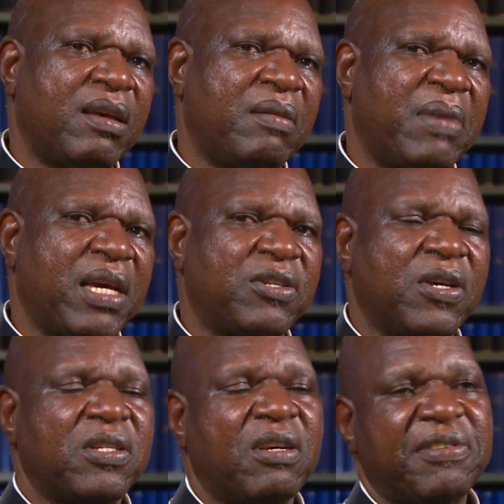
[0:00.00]
My
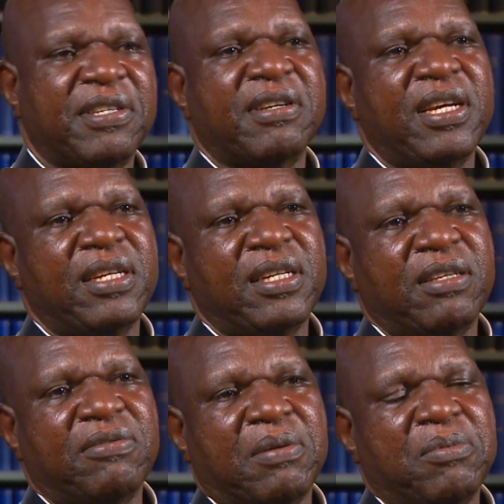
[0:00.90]
source of strength
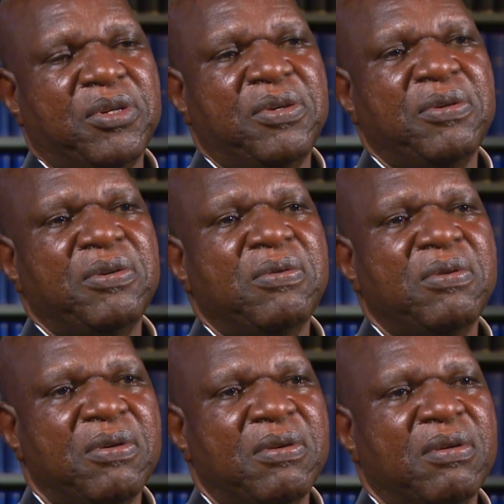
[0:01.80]
is from two
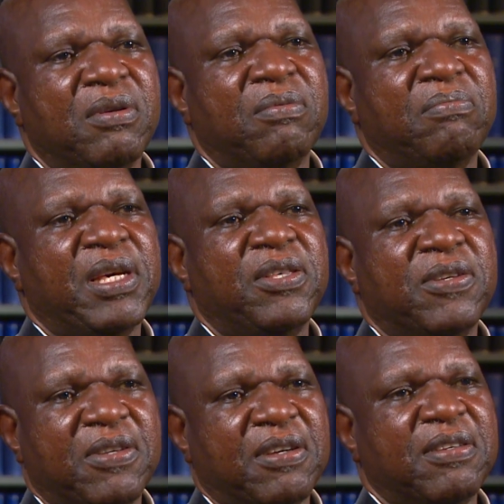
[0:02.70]
major
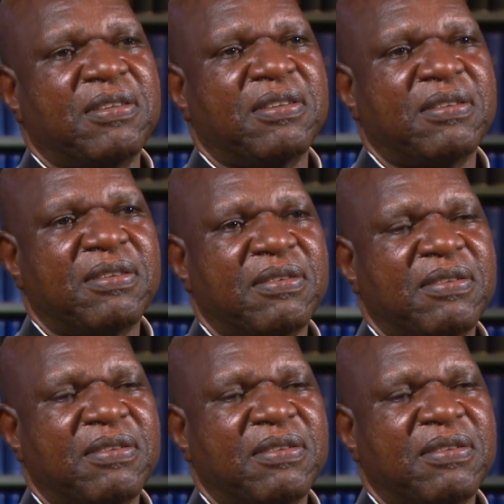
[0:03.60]
sources: